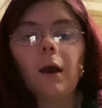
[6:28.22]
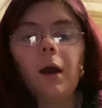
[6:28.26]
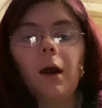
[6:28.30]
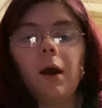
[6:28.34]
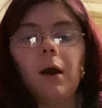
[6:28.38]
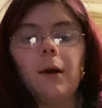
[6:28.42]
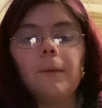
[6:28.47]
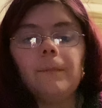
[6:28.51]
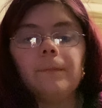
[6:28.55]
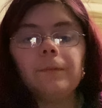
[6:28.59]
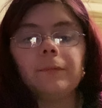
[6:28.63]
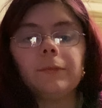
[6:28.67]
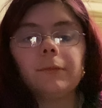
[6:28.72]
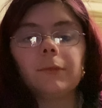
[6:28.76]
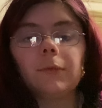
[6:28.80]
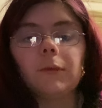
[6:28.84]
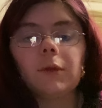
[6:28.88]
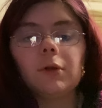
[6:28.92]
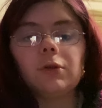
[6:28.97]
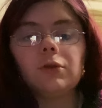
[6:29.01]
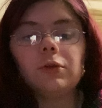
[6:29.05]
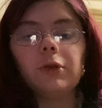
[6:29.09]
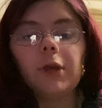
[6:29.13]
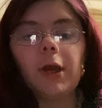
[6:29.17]

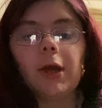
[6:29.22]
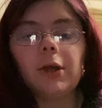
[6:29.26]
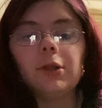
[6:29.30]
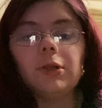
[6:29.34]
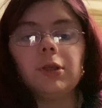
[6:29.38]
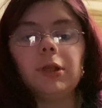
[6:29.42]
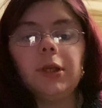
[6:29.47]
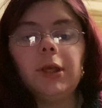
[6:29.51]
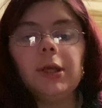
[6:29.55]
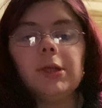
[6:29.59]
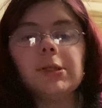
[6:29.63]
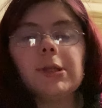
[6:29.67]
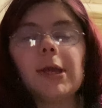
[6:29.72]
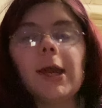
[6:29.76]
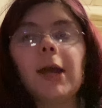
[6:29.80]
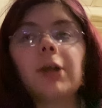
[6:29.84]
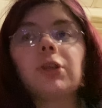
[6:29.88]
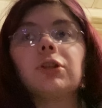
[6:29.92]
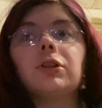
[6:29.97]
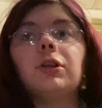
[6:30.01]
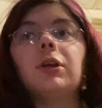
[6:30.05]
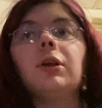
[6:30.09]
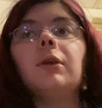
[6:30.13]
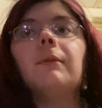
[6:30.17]
So yeah, he is
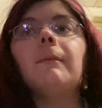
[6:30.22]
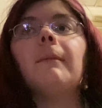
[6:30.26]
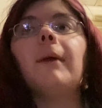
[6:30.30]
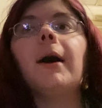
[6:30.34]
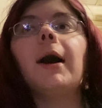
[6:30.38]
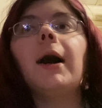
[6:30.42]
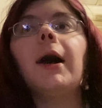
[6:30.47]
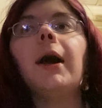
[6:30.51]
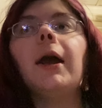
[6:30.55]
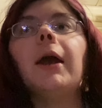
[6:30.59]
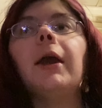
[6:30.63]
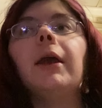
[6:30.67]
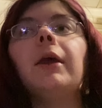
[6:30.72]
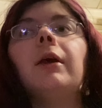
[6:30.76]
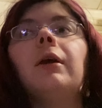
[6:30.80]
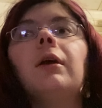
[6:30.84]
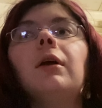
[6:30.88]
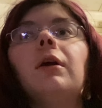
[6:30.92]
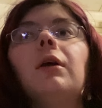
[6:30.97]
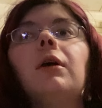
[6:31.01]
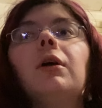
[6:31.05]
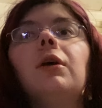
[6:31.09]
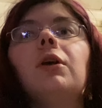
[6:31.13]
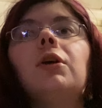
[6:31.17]
actually my
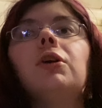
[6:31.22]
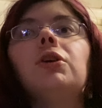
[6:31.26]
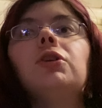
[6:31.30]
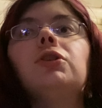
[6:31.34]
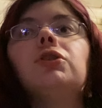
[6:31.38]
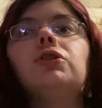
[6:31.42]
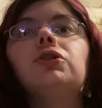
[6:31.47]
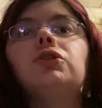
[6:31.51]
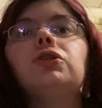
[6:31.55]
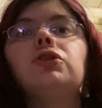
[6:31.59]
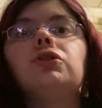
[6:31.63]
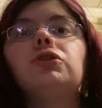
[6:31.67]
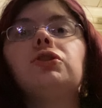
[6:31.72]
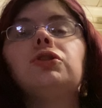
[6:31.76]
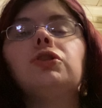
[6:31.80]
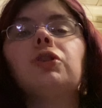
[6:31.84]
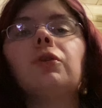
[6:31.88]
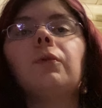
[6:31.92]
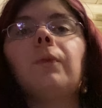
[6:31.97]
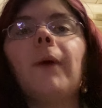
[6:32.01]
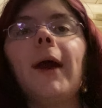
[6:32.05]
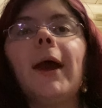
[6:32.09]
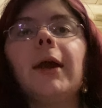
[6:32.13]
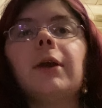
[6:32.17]

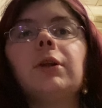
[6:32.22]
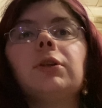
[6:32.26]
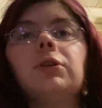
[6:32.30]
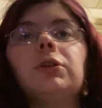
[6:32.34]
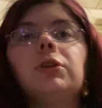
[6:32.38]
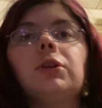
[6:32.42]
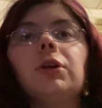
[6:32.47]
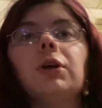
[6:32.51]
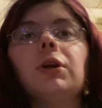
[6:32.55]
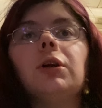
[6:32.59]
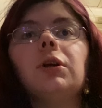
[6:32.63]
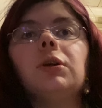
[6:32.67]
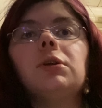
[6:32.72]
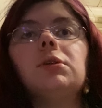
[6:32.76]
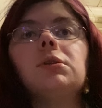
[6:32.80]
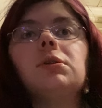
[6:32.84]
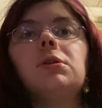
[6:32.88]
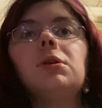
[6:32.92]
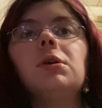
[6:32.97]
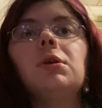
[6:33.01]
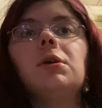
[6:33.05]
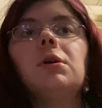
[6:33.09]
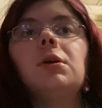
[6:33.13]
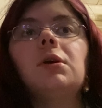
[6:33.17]

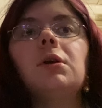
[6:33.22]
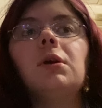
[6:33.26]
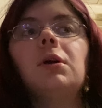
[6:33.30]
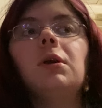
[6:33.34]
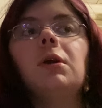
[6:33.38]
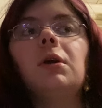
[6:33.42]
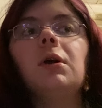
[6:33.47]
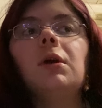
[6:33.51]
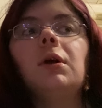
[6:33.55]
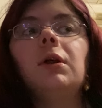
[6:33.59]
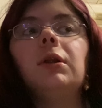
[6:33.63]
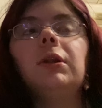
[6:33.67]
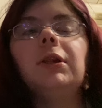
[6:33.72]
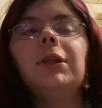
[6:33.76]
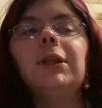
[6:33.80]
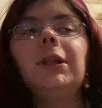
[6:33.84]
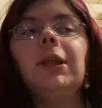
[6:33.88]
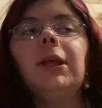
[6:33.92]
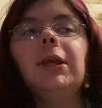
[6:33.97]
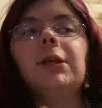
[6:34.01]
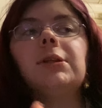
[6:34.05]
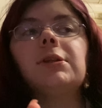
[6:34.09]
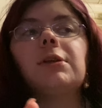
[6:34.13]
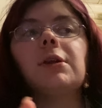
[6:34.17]
director's
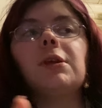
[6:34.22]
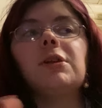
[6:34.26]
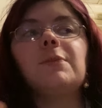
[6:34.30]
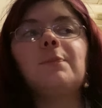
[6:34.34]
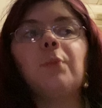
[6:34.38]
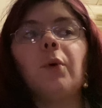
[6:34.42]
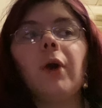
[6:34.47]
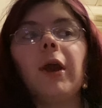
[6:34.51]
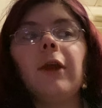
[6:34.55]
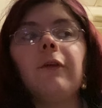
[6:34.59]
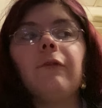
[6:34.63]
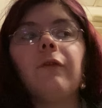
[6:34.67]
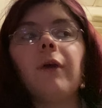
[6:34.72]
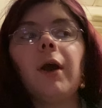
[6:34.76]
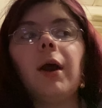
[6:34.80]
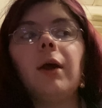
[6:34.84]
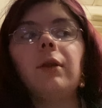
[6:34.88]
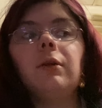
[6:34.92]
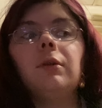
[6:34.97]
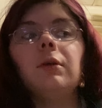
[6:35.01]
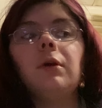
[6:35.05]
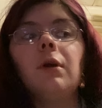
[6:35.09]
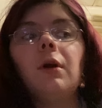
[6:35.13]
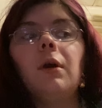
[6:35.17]
niece's
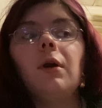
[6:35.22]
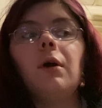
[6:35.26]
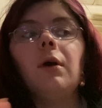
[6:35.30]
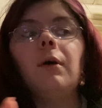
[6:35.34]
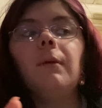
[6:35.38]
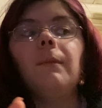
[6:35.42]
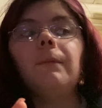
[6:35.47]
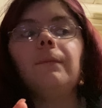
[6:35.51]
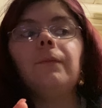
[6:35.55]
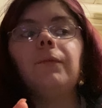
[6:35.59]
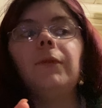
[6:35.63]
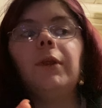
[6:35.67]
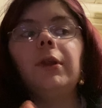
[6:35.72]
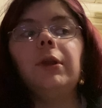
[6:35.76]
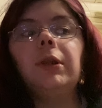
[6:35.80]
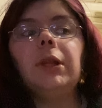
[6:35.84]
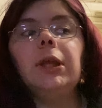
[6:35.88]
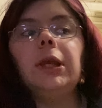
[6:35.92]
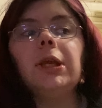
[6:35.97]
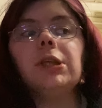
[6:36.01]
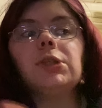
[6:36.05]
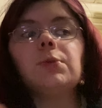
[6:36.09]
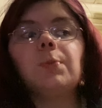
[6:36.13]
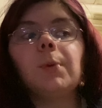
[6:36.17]
boyfriend. The
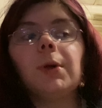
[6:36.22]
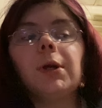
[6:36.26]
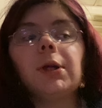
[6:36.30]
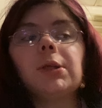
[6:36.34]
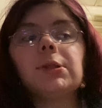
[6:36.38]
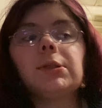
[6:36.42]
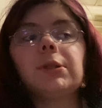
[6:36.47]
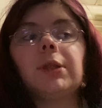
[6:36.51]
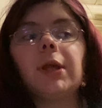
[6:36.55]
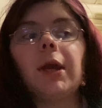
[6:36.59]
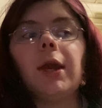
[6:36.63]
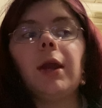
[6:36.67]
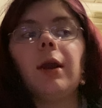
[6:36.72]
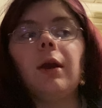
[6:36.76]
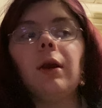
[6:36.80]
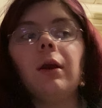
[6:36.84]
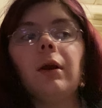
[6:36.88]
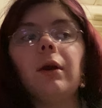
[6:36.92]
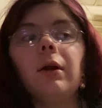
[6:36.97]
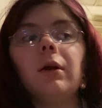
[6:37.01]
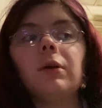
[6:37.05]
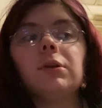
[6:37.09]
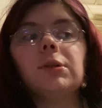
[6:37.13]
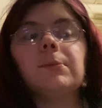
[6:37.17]
niece works
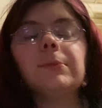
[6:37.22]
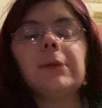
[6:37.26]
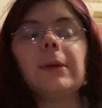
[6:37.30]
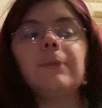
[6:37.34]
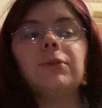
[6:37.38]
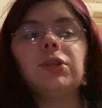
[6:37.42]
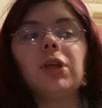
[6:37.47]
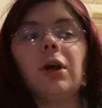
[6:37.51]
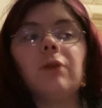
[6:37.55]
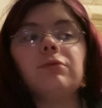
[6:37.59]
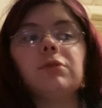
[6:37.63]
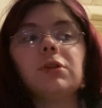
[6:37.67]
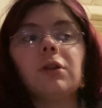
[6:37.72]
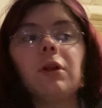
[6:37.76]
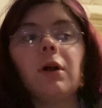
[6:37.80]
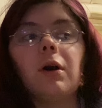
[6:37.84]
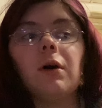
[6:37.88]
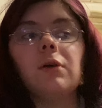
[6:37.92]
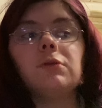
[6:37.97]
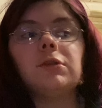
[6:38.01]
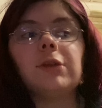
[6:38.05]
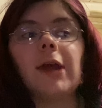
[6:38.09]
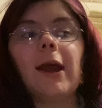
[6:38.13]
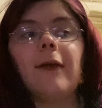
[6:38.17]
there. Sometimes she helps
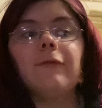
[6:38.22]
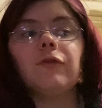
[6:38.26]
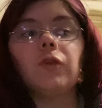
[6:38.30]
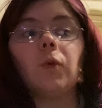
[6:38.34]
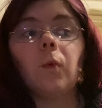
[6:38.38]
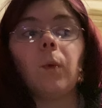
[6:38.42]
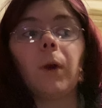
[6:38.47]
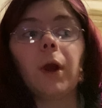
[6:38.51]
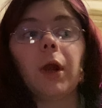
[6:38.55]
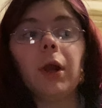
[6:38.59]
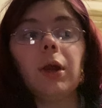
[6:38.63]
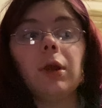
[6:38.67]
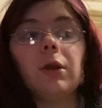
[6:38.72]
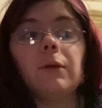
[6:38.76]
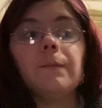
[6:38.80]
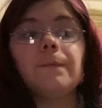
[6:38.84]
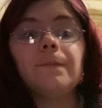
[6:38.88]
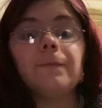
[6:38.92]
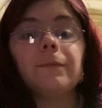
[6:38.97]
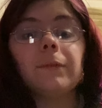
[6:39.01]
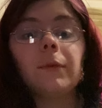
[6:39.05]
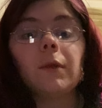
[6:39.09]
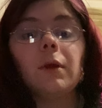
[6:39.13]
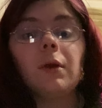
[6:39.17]
close after work.
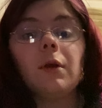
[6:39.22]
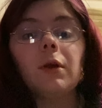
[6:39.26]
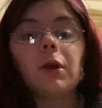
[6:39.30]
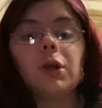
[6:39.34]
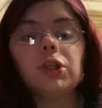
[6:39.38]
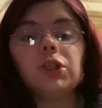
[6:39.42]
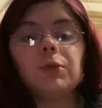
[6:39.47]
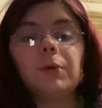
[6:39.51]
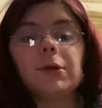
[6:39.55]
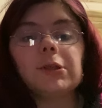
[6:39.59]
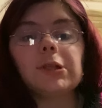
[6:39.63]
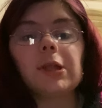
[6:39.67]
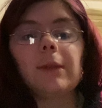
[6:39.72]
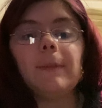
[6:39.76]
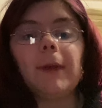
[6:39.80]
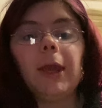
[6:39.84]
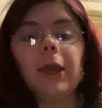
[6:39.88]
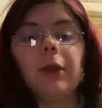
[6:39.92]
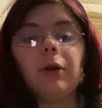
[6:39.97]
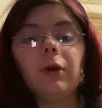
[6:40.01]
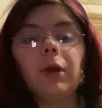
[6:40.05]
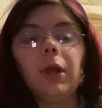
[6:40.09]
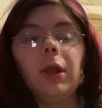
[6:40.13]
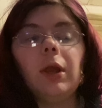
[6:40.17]
She works at a
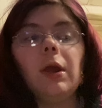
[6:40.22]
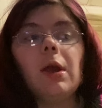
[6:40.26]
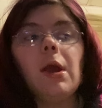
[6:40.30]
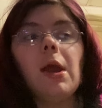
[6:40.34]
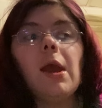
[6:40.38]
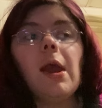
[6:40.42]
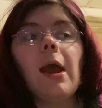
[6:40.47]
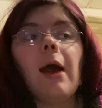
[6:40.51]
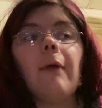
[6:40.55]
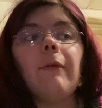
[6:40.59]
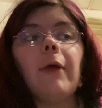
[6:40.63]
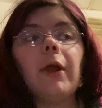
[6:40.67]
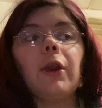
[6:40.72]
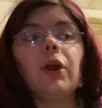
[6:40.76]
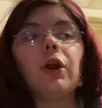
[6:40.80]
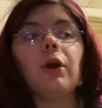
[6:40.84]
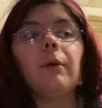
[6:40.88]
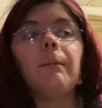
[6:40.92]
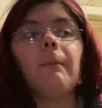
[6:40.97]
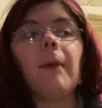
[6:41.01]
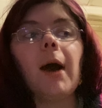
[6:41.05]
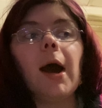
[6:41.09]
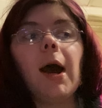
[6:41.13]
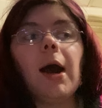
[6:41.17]
bakery. And then
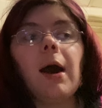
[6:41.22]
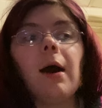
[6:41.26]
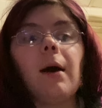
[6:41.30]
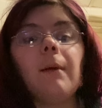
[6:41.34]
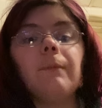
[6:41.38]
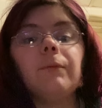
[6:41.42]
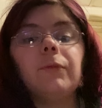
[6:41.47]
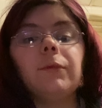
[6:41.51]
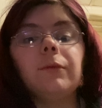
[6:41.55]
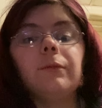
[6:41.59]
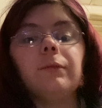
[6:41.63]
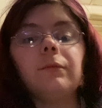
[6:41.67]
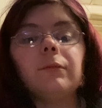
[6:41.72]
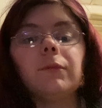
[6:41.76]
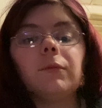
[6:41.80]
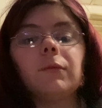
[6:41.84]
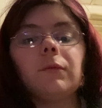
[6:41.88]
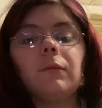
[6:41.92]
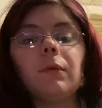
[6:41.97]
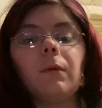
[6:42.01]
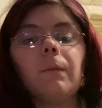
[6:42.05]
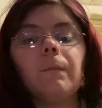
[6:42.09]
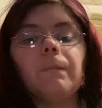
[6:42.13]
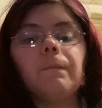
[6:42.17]
her mom
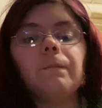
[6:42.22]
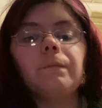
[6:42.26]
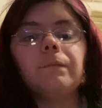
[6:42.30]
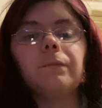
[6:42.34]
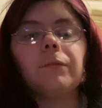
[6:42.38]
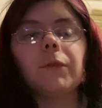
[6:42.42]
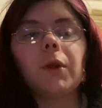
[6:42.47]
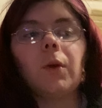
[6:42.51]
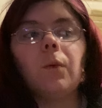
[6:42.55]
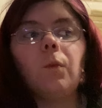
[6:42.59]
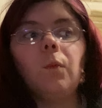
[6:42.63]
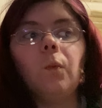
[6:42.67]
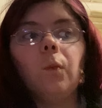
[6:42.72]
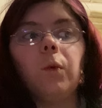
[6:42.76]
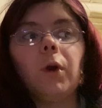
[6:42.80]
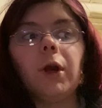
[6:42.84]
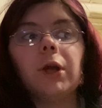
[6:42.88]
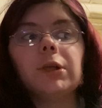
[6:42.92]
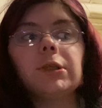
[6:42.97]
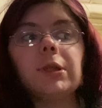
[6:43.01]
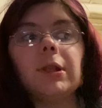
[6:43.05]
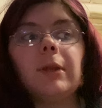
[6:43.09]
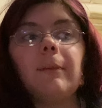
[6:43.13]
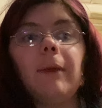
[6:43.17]

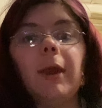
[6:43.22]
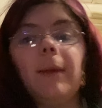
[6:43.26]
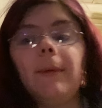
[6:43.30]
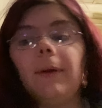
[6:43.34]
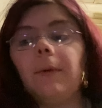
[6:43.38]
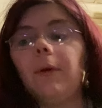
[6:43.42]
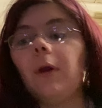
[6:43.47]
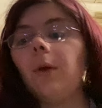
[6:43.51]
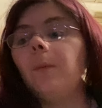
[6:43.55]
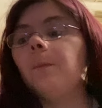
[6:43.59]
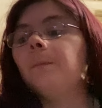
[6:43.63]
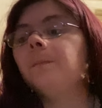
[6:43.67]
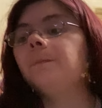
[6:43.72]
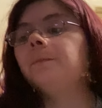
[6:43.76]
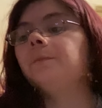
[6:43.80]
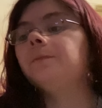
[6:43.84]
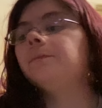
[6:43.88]
works in the baby room.